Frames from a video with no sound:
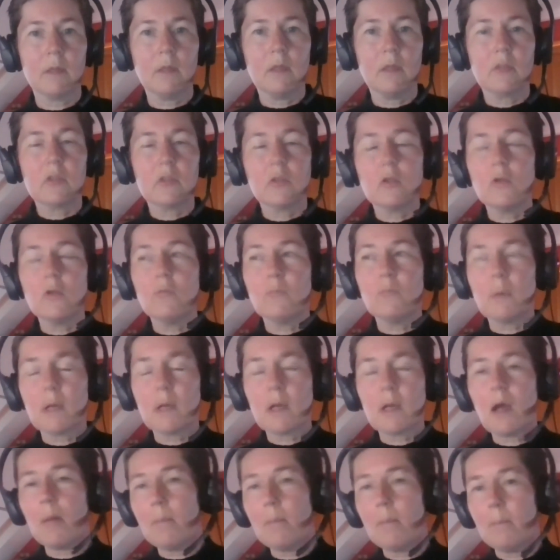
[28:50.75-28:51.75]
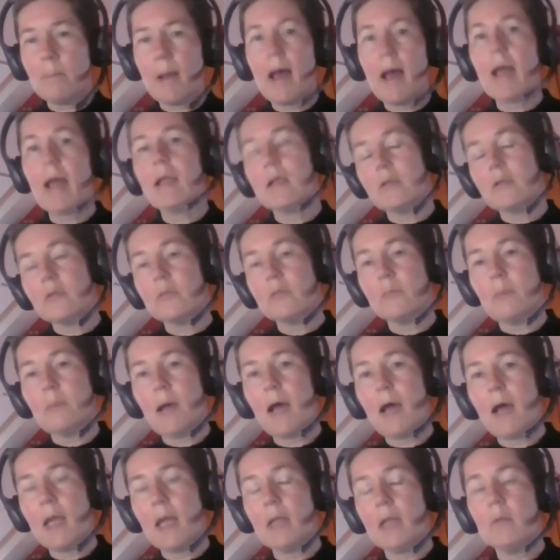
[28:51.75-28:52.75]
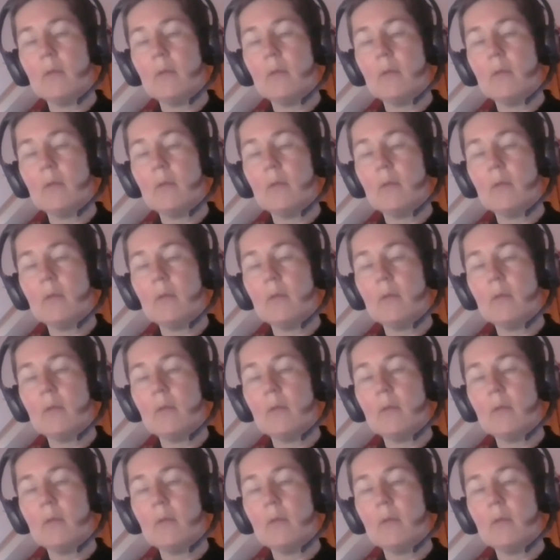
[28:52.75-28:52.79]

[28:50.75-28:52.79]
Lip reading: So you've become biased by